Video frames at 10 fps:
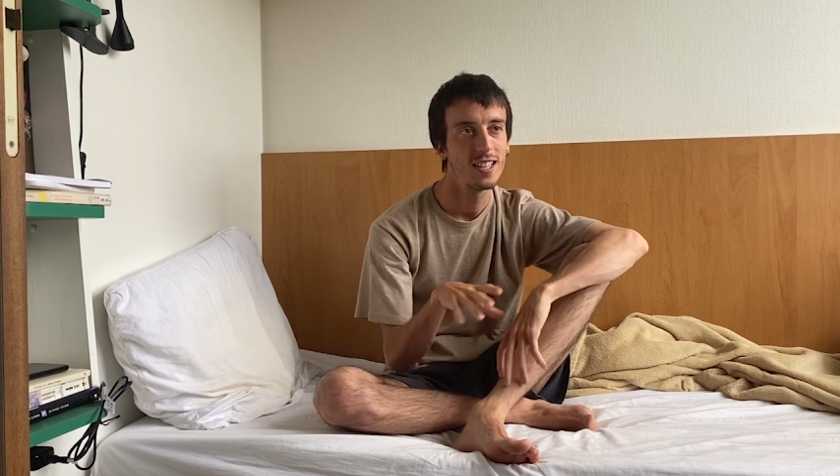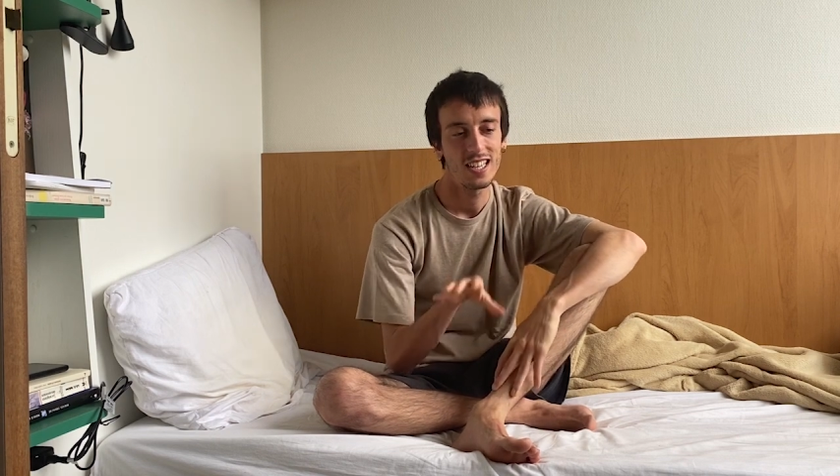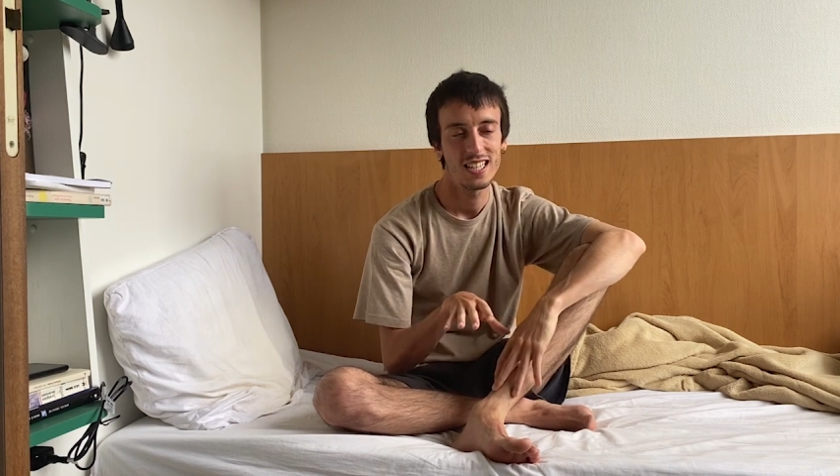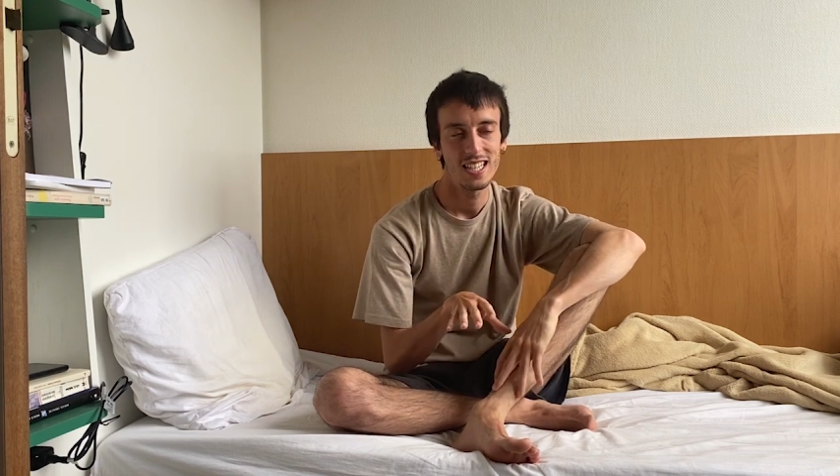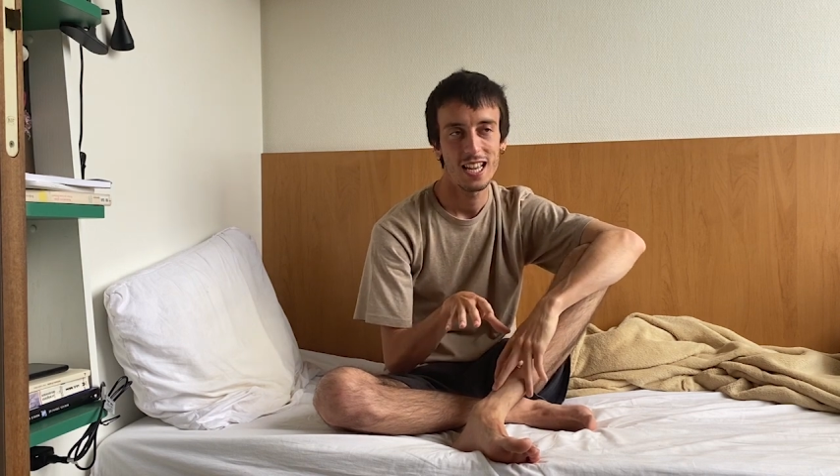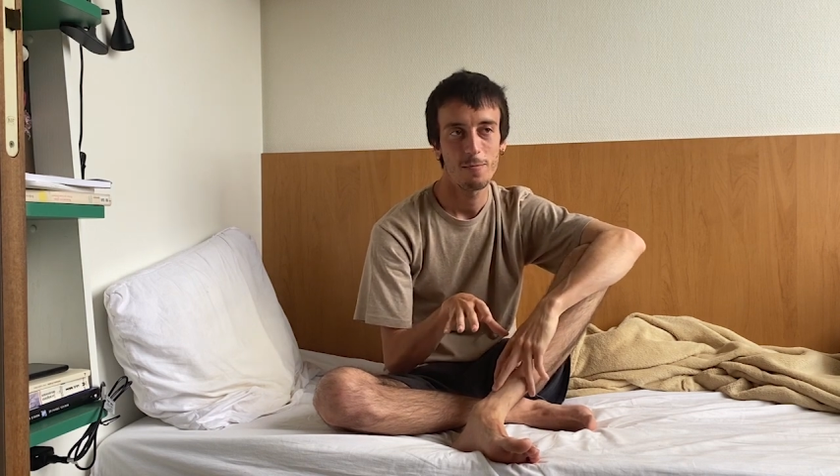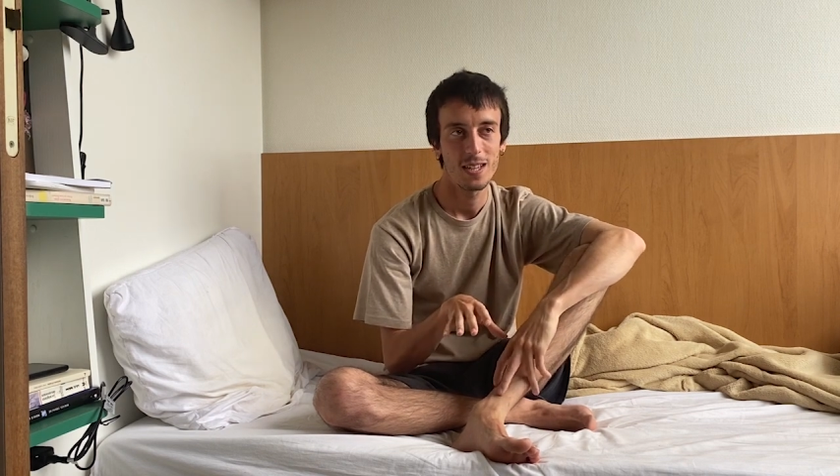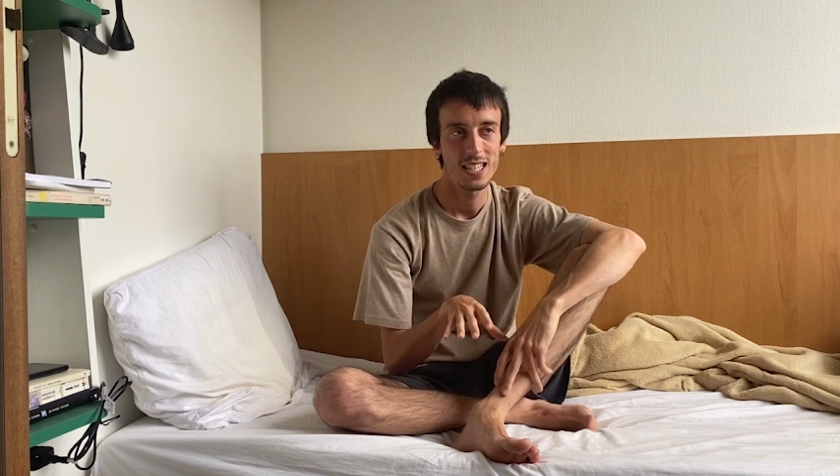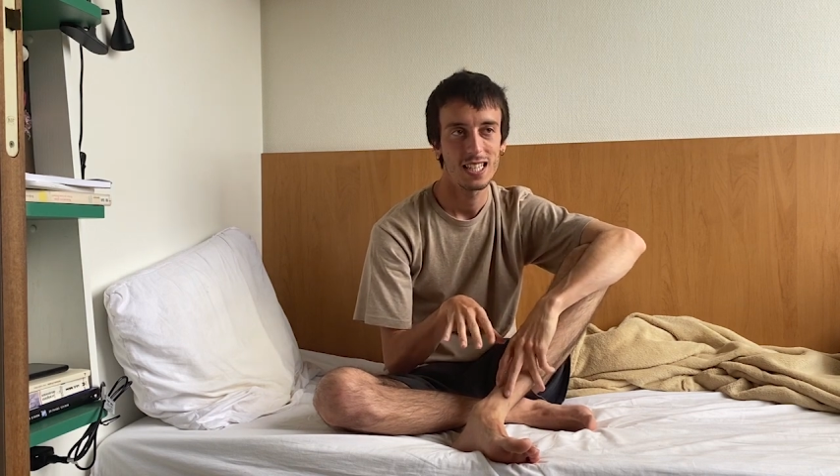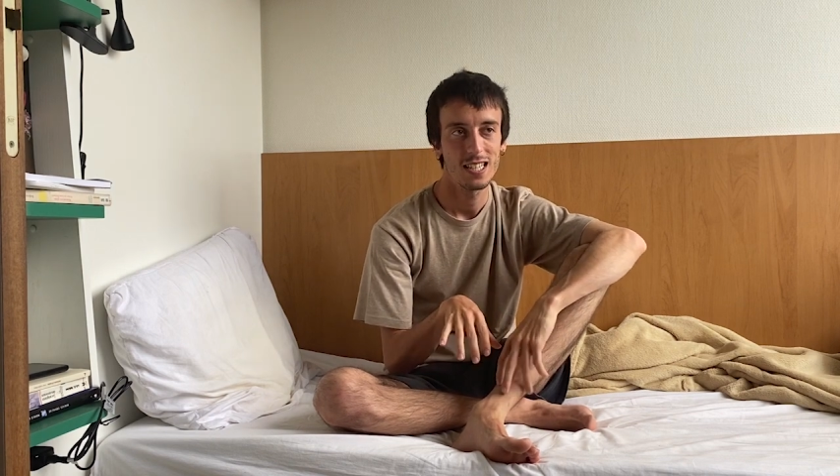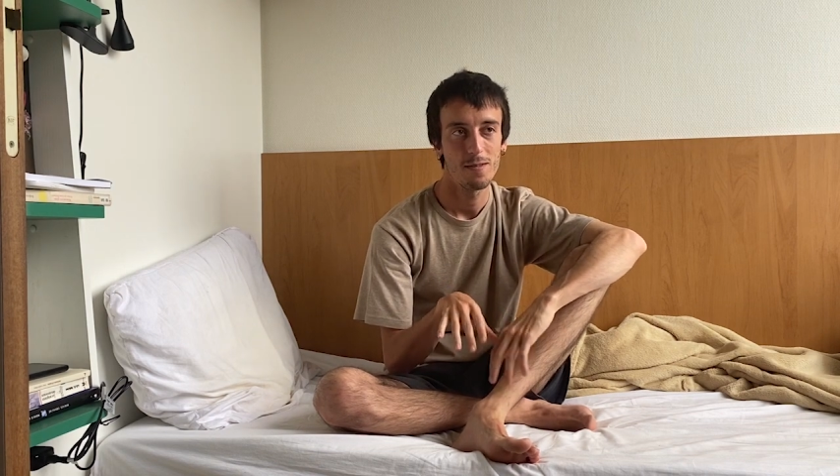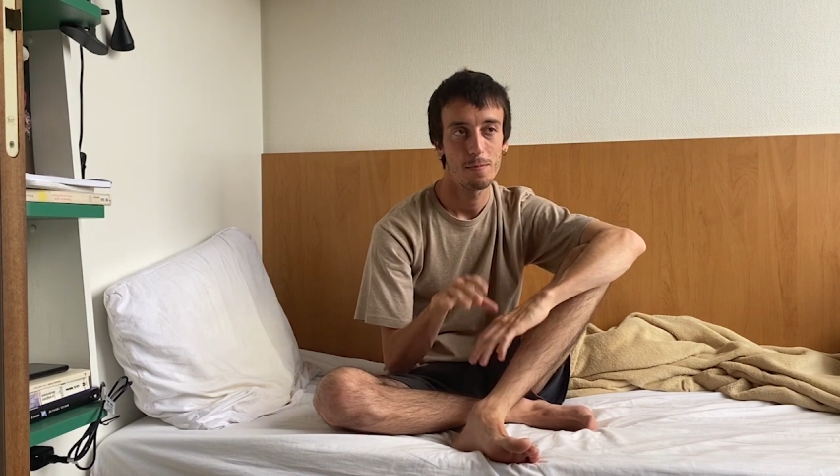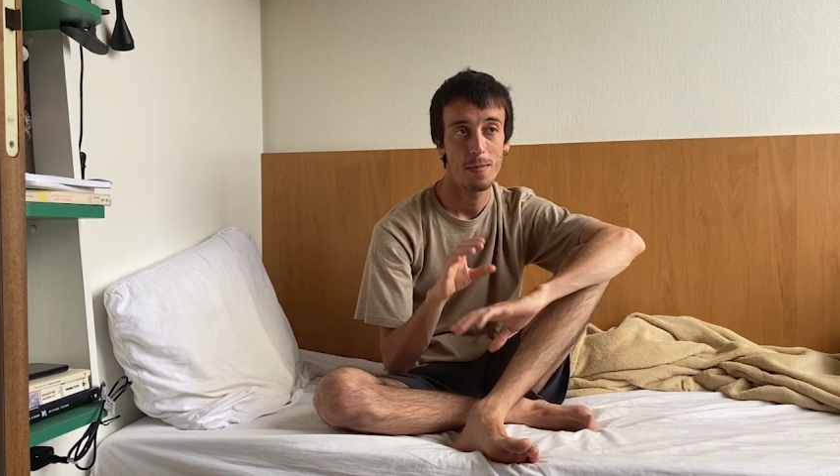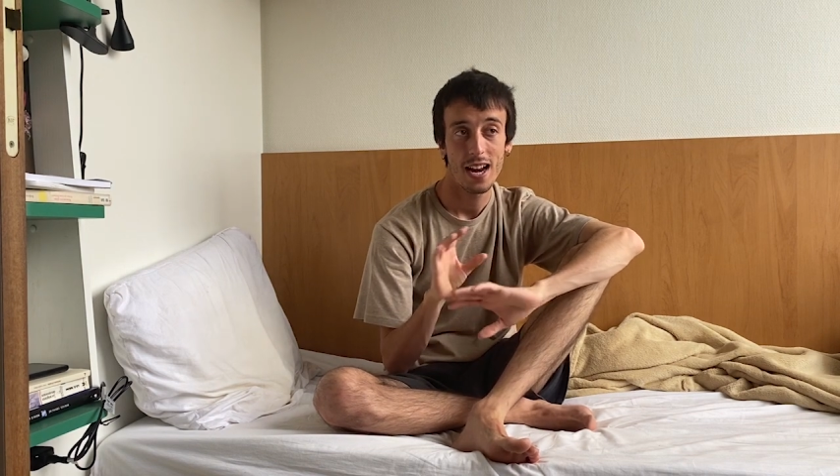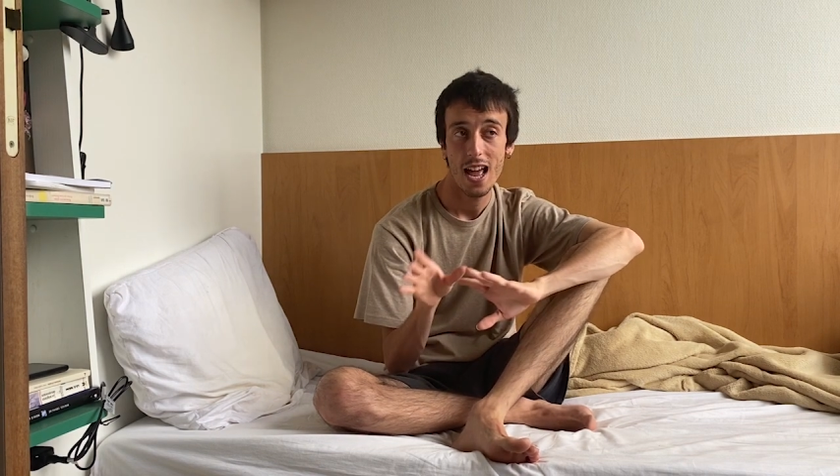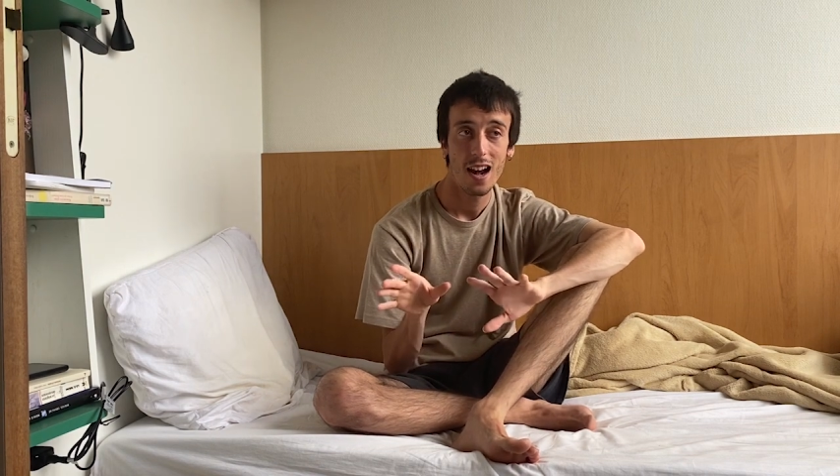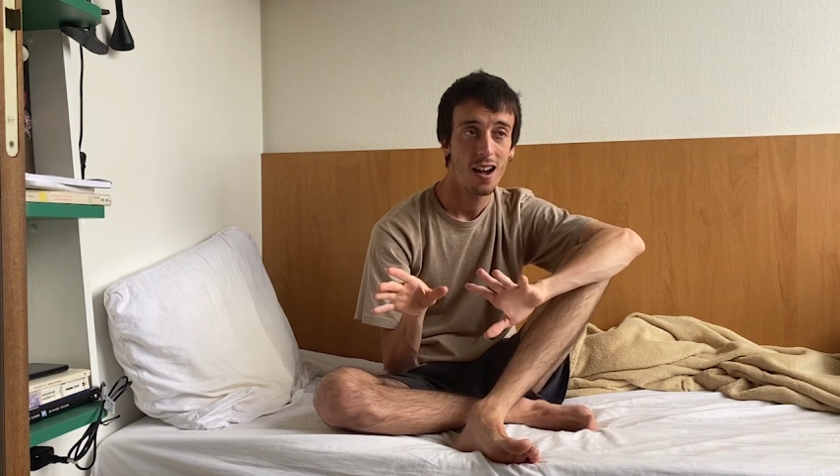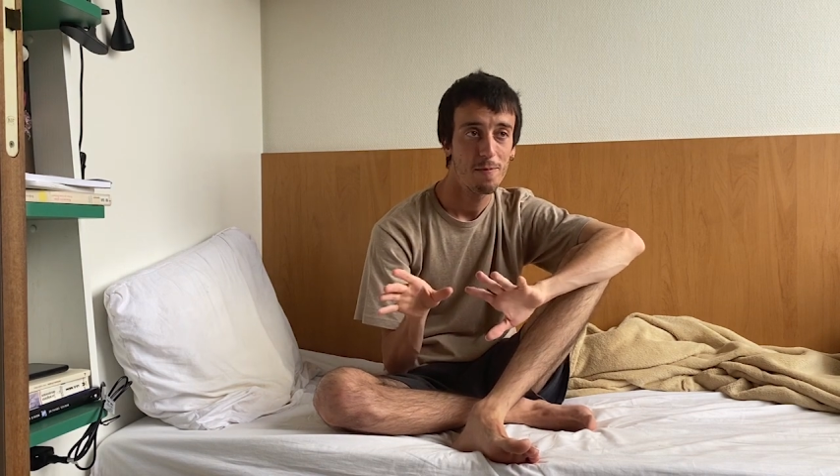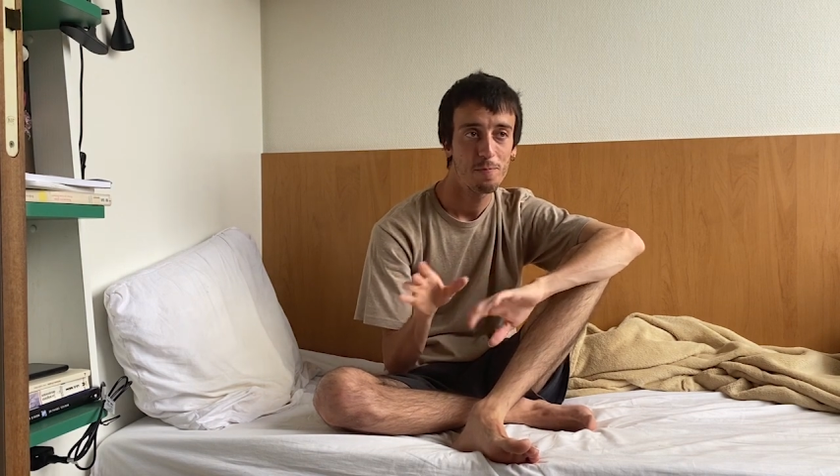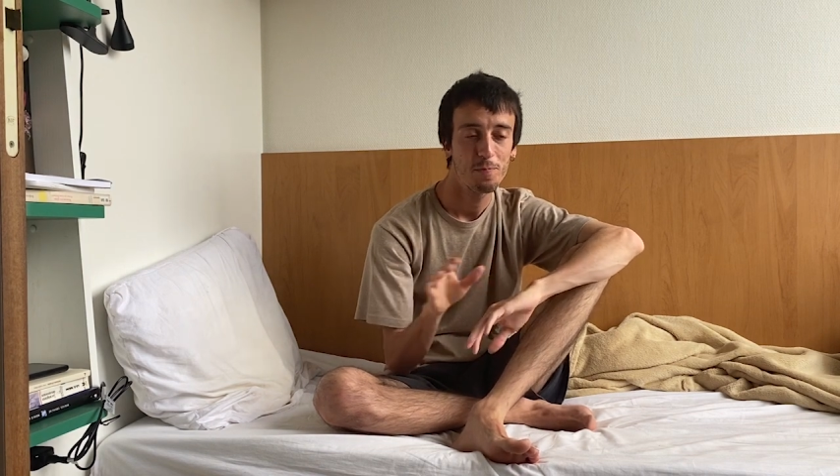Its name is Manel.